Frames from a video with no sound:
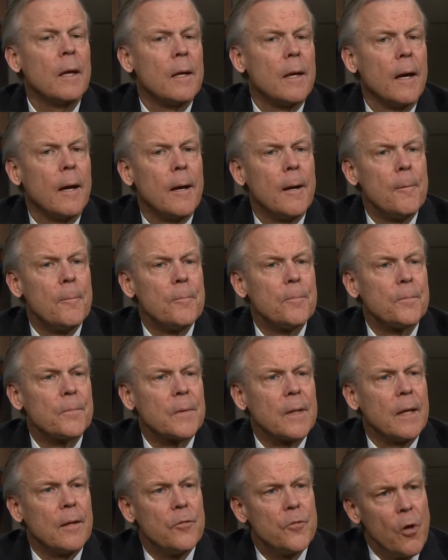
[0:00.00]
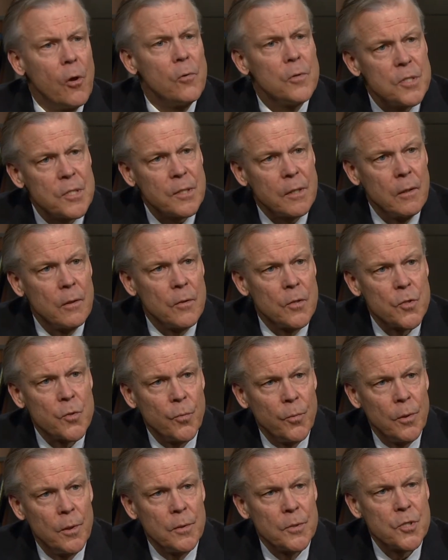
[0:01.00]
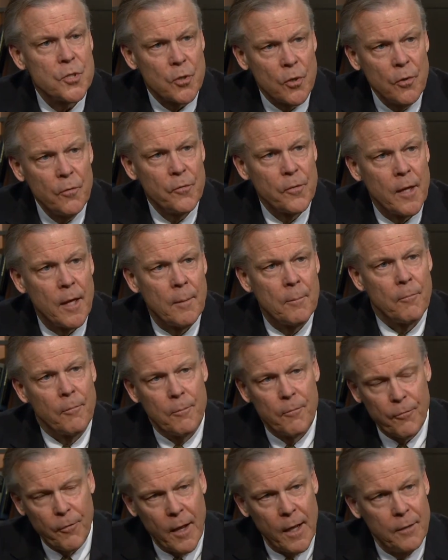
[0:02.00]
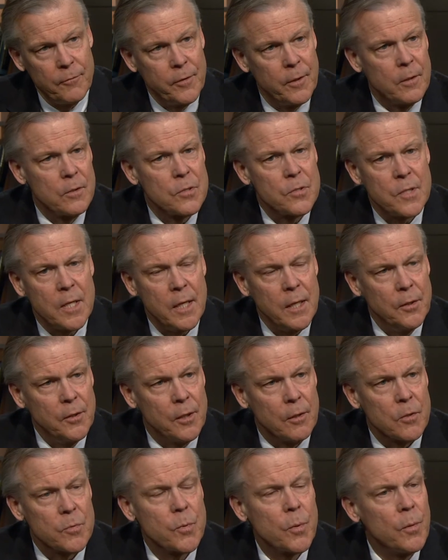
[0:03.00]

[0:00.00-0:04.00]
Um, and those skills will serve them five years, 10 years.